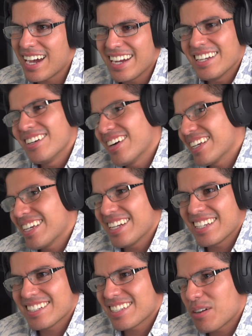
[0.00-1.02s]
I know. I get
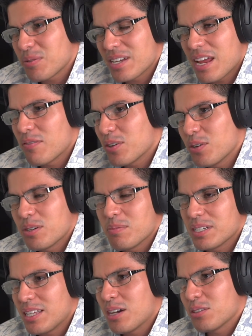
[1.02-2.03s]
it, because I would never go to
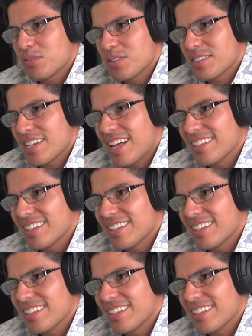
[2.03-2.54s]
McDonald's for a salad.